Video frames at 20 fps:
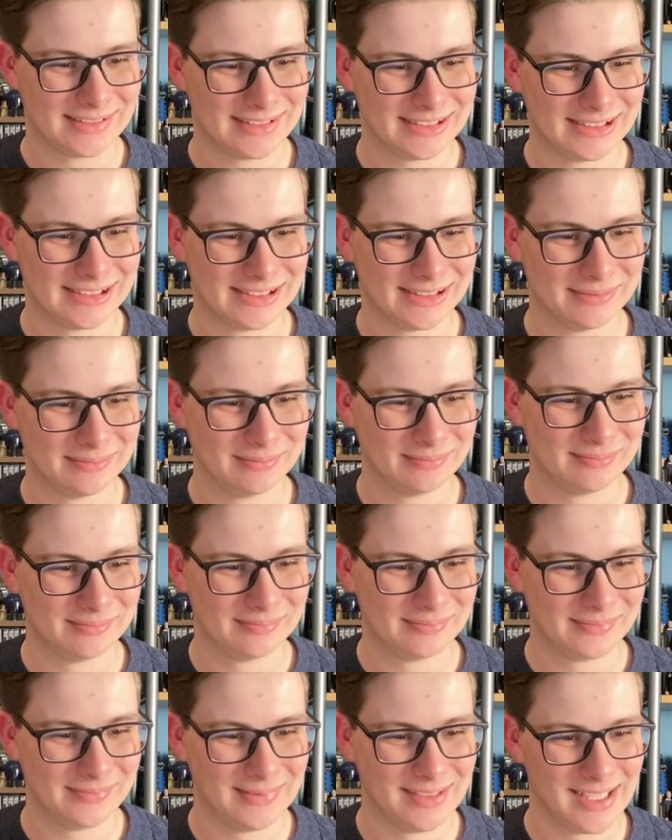
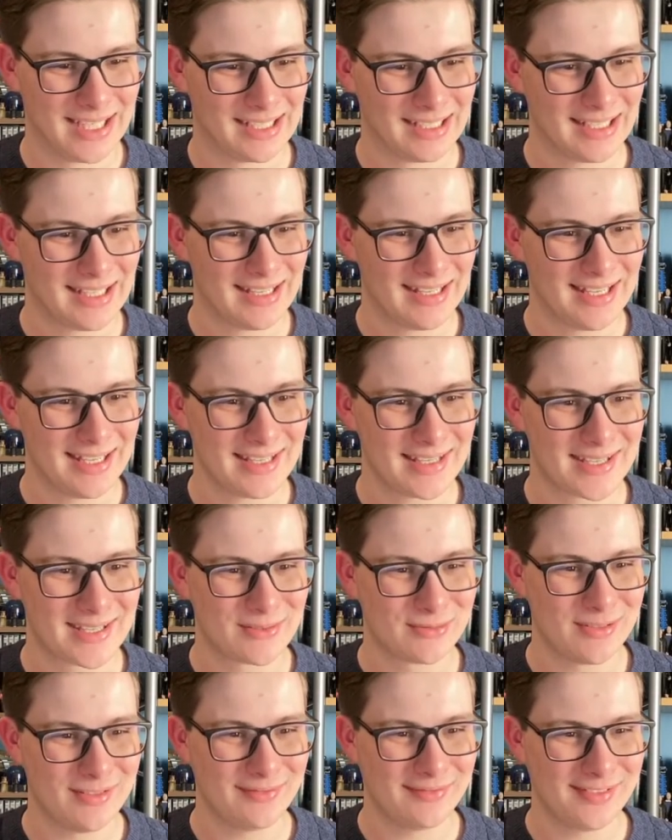Um, yeah, let, let's
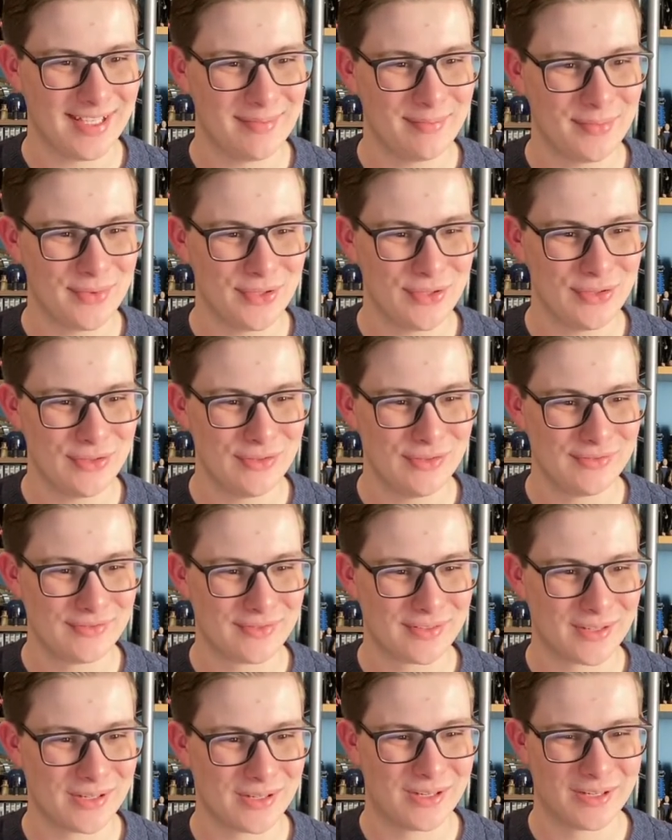swiftly
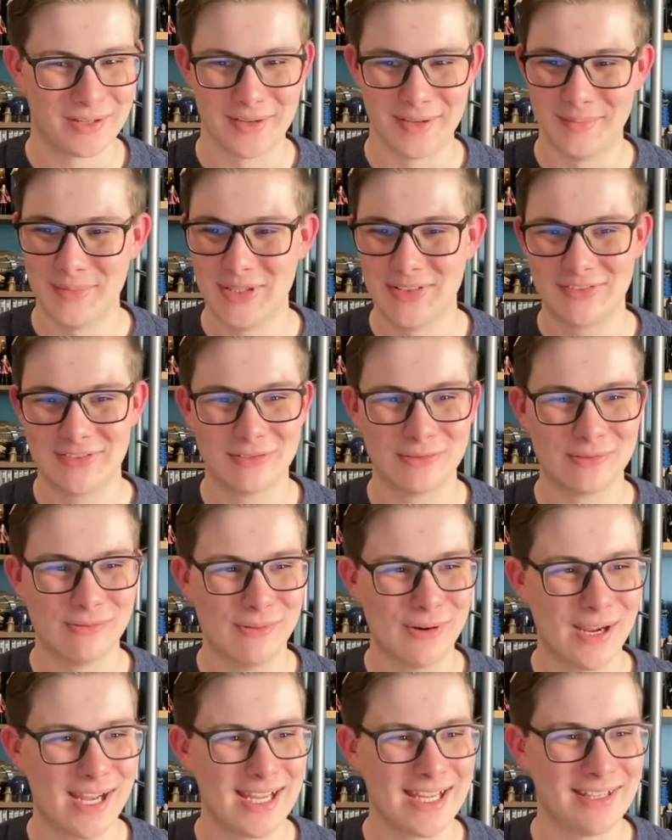move on, move
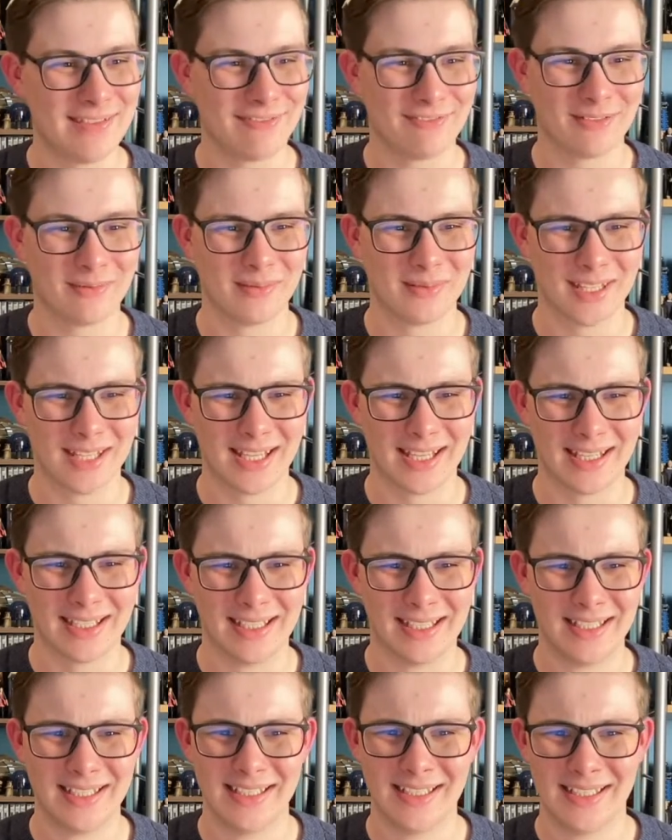away from that.
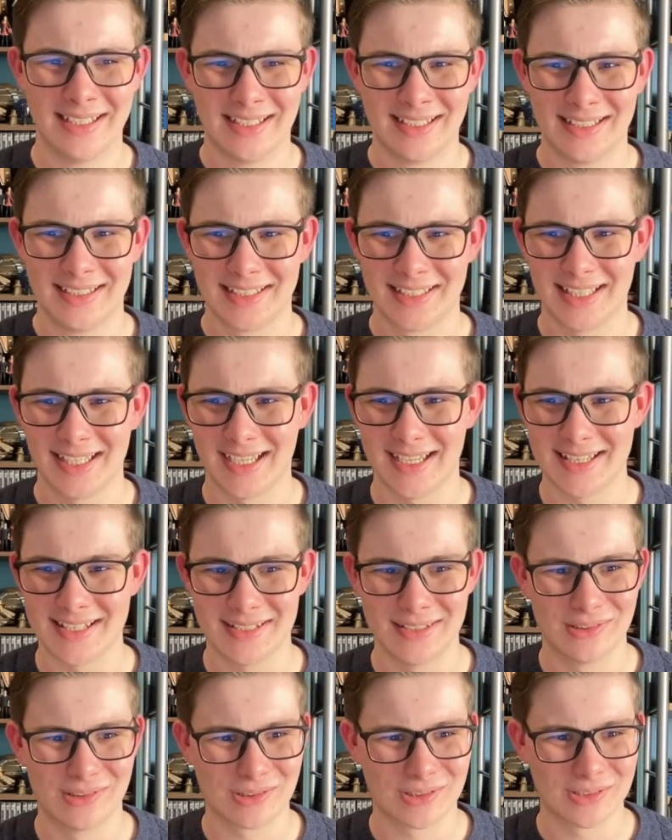That is
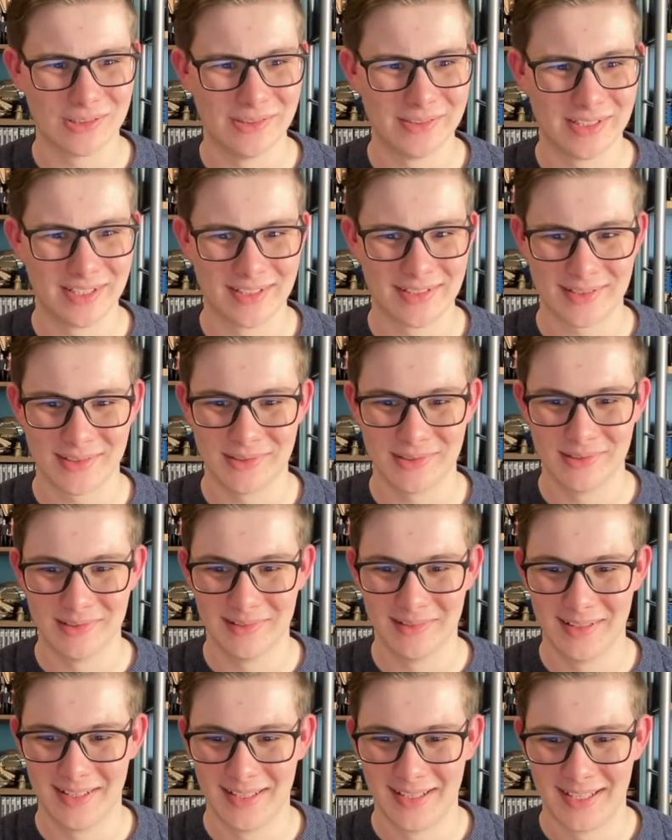not good at
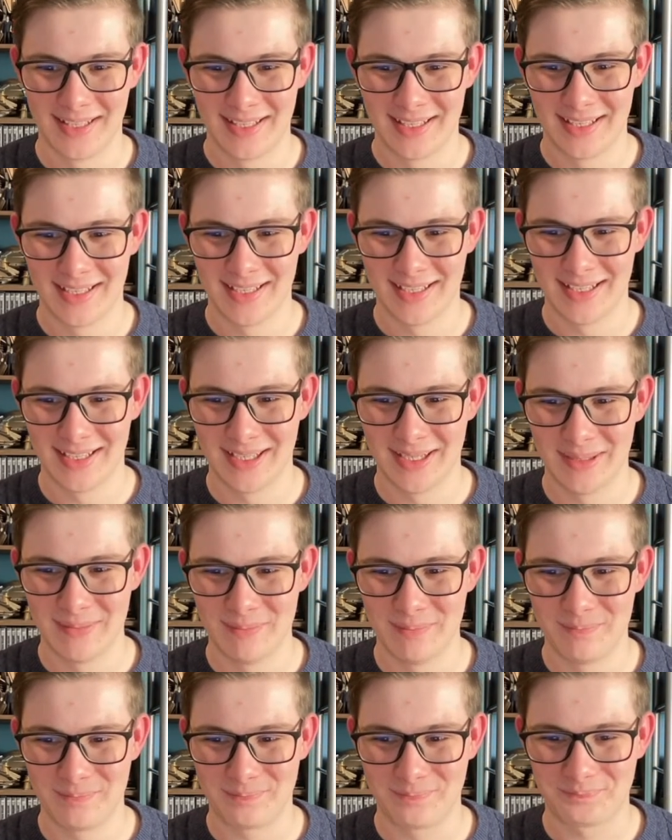all.
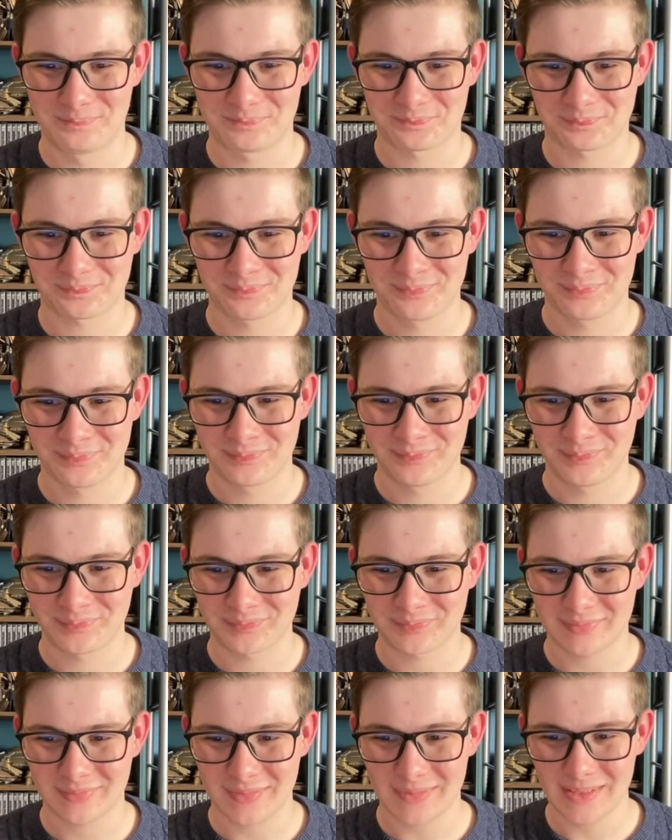Um,
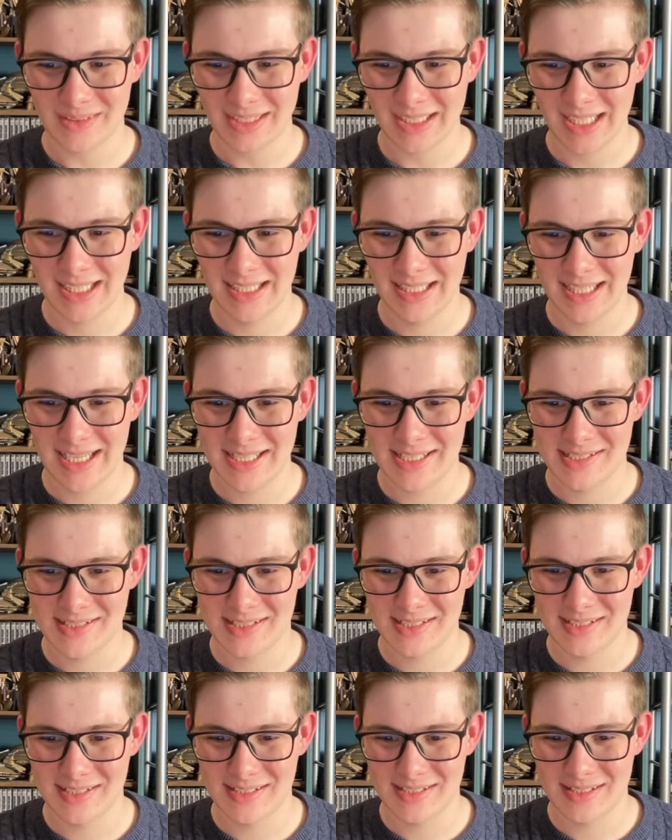let's
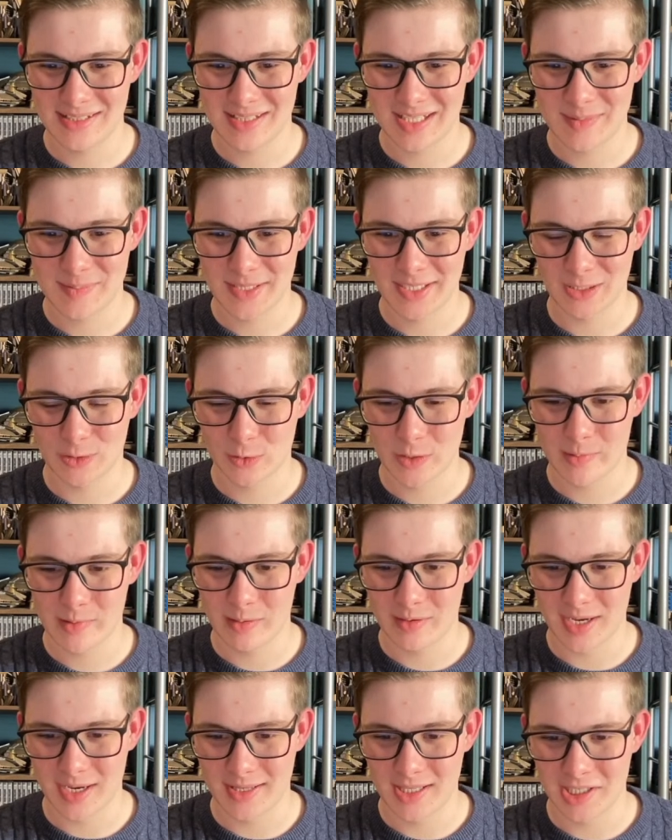just spend a quick
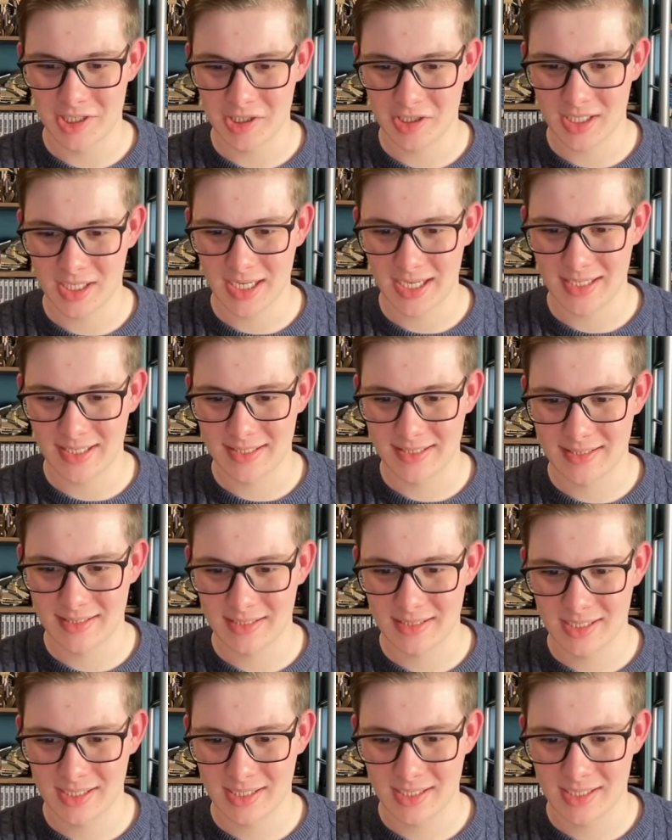moment in the chat.